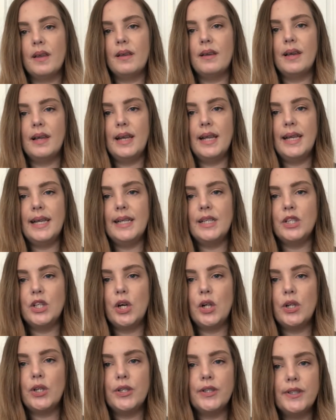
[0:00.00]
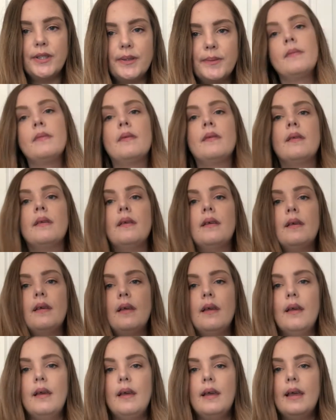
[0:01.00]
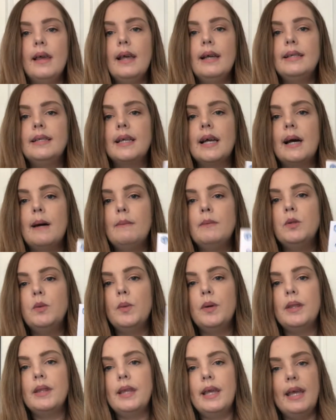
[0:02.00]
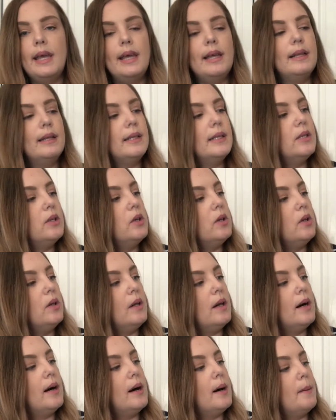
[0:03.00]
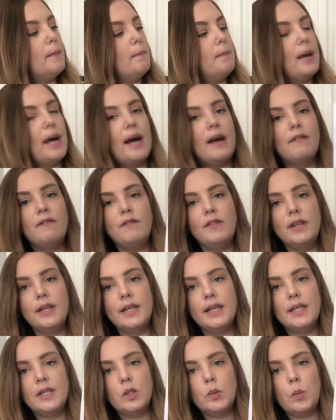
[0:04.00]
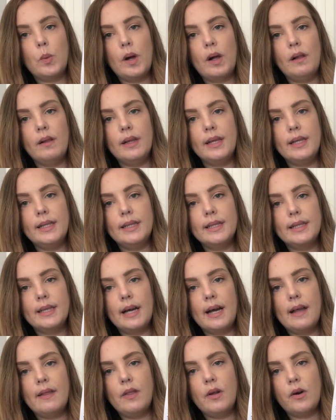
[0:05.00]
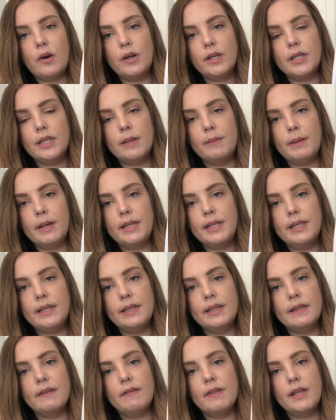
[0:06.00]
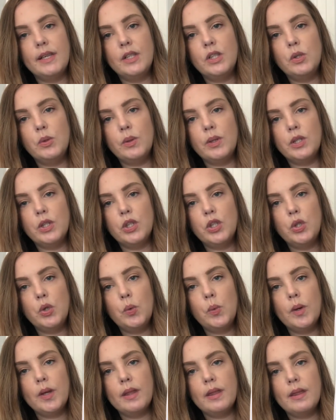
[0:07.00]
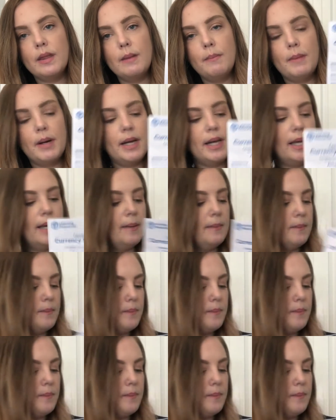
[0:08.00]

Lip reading: Canadian dollars. It comes with a little pamphlet as well, and inside there are some ideas of things you can do with the money.